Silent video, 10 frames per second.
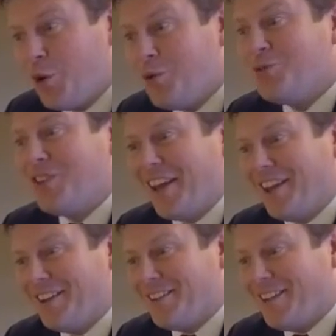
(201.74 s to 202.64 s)
Clifford
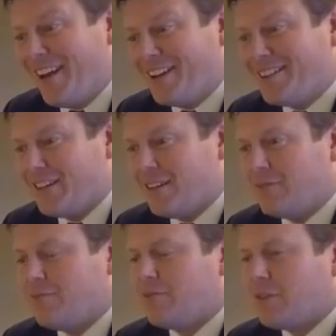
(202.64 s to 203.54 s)
Law Office
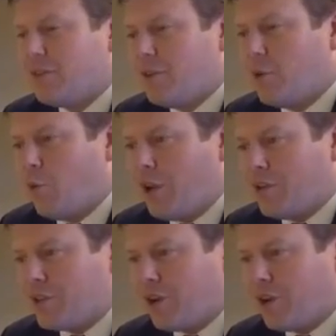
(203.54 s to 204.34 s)
is unique and